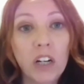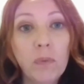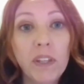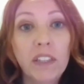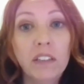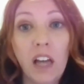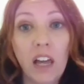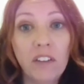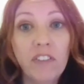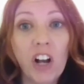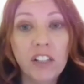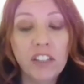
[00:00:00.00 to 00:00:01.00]
work with a
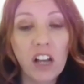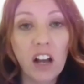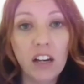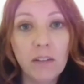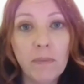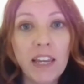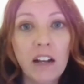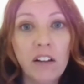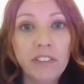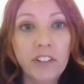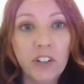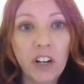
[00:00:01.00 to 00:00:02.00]
lot of
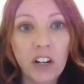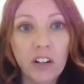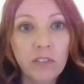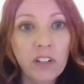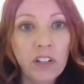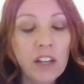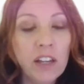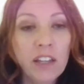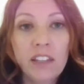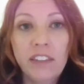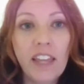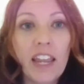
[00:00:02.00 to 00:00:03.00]
autonomy on their own.
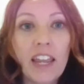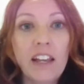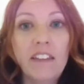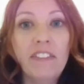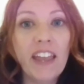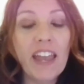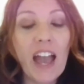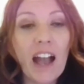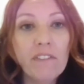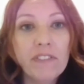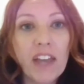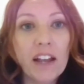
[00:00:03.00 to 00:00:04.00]
They
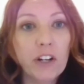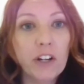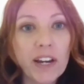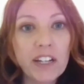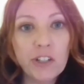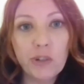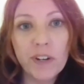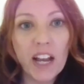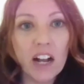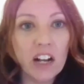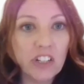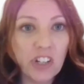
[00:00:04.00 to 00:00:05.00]
have that great
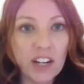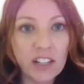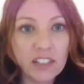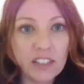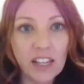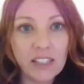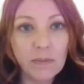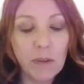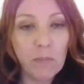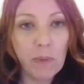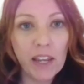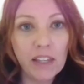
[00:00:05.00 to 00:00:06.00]
triage and
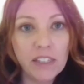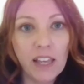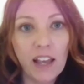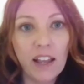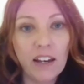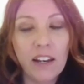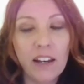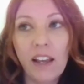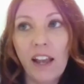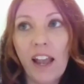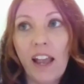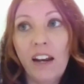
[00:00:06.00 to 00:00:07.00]
assessment base,
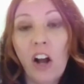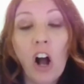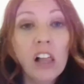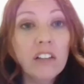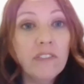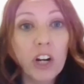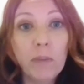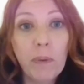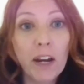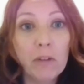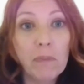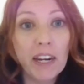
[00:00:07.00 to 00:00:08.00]
and all of
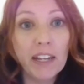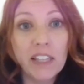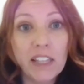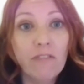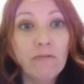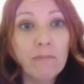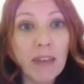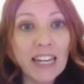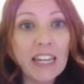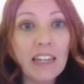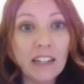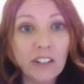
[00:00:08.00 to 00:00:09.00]
our paramedics have
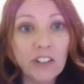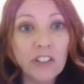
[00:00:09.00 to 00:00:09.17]
many